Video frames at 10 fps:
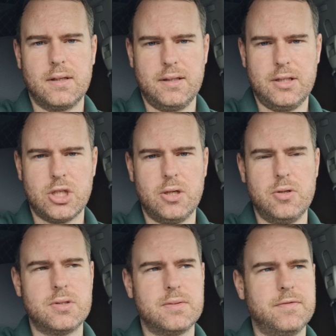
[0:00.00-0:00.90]

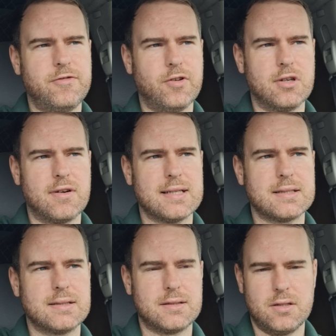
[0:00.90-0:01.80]
shoes full of
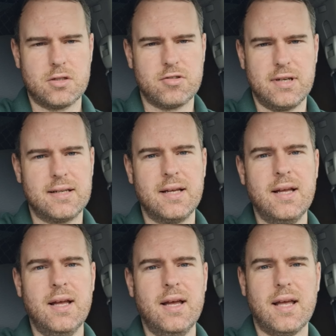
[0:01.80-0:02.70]
grass, it's not great.
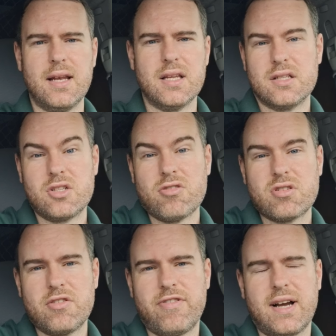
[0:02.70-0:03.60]
And it's
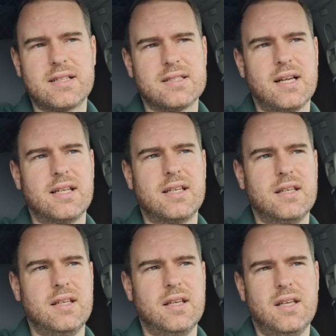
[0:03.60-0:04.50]
also the fact that like
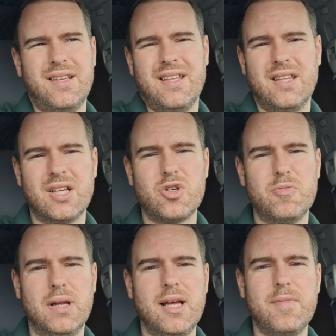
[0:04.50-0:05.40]
they could
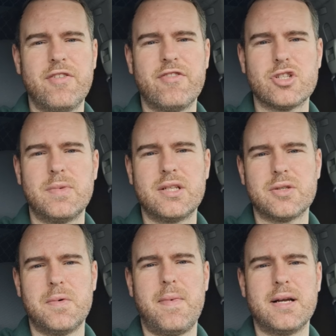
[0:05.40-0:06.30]
blame you for something.
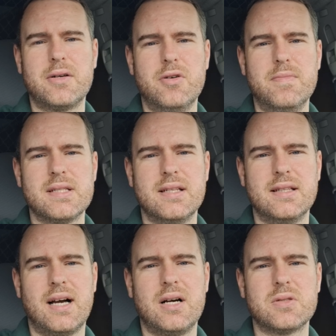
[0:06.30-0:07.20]
Someone might go missing in
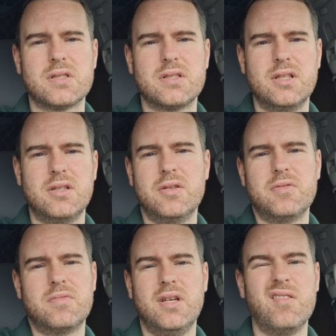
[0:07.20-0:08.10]
the house,
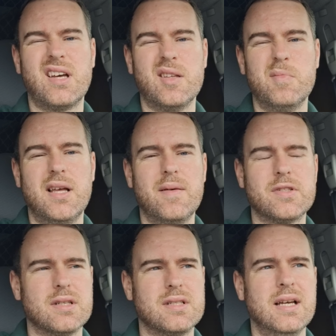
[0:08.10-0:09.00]
you'll get the blame.
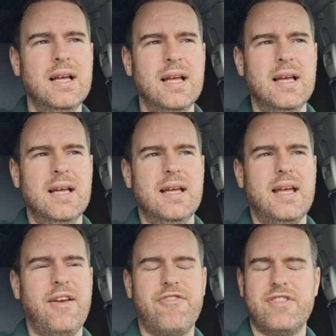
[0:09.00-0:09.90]
So
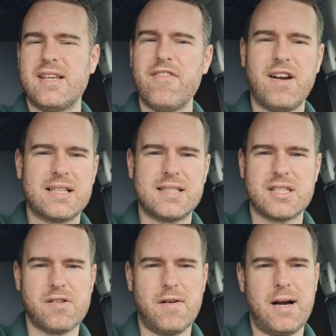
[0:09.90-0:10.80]
if there's ever access
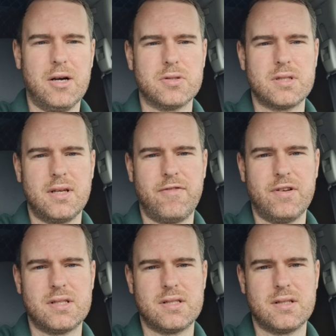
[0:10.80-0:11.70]
through a house, if
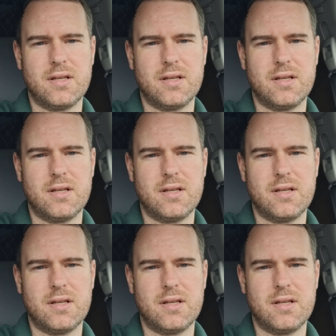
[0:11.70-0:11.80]
it's